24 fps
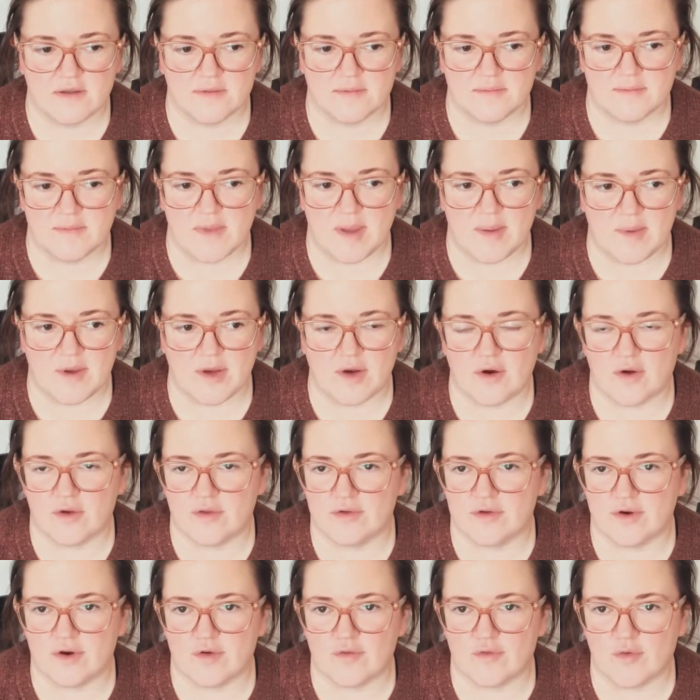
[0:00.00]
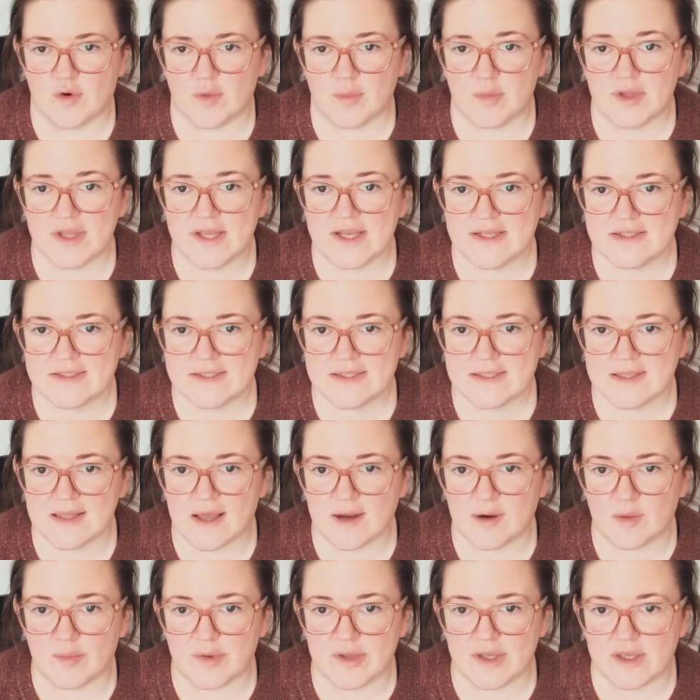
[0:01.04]
maybe grow 3 or 4 plants, and
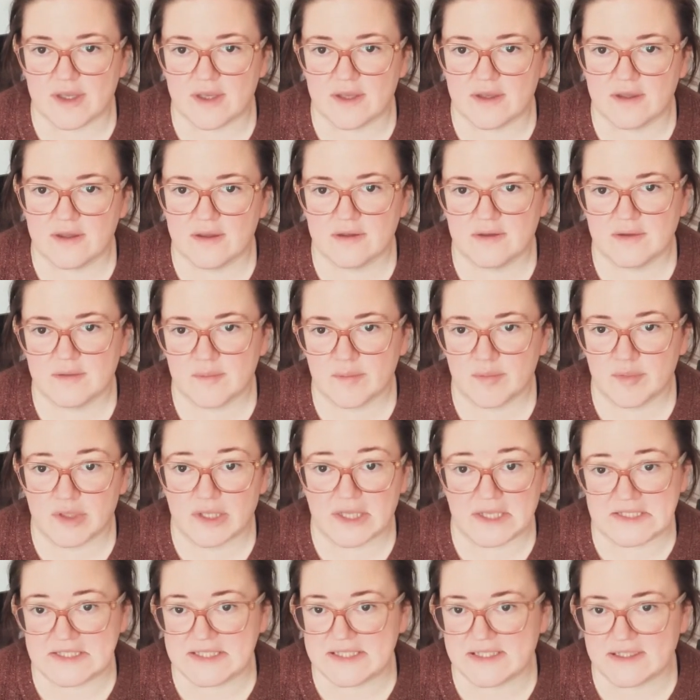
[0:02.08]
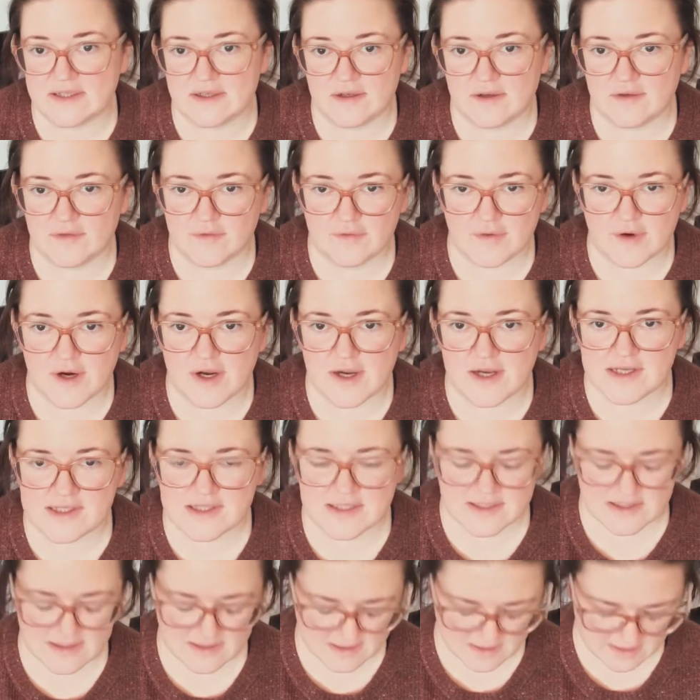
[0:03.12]
that'll be plenty for
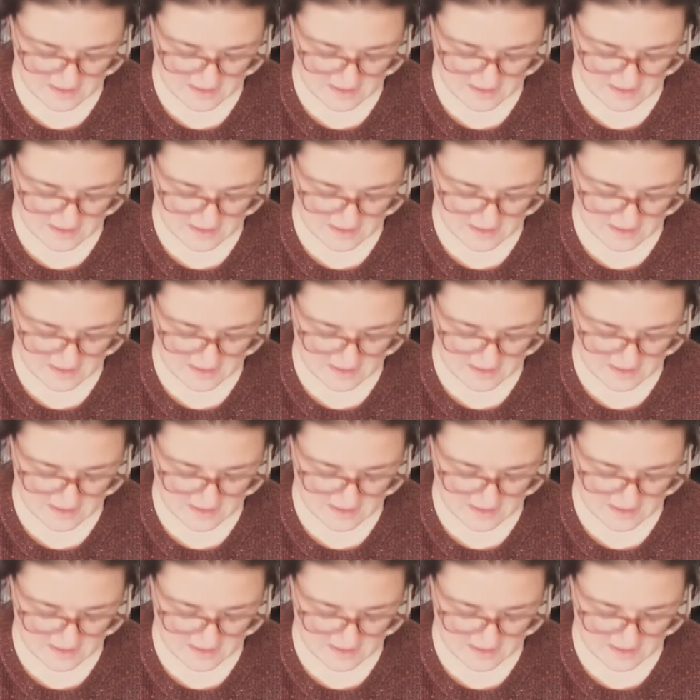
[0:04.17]
us.